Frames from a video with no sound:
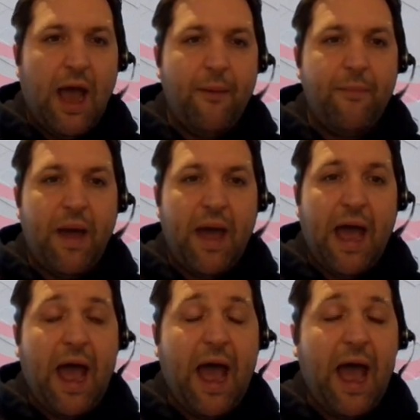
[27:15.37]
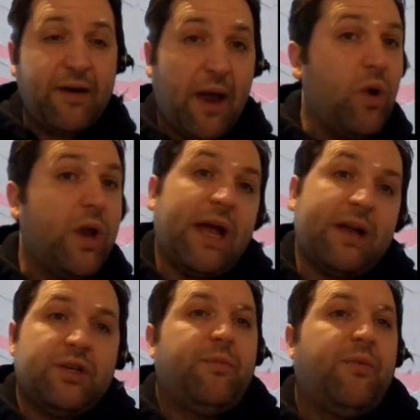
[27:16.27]
And we
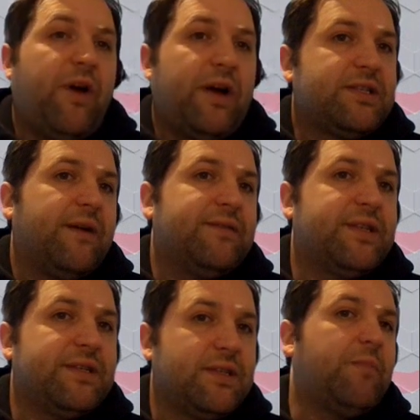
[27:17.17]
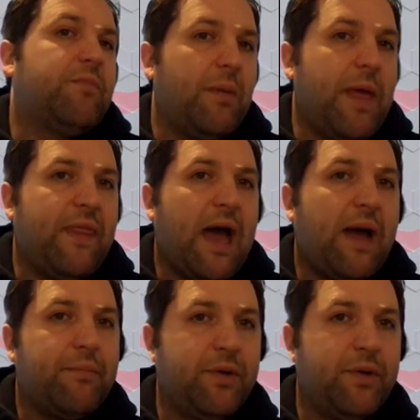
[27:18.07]
actually provide services to implement that,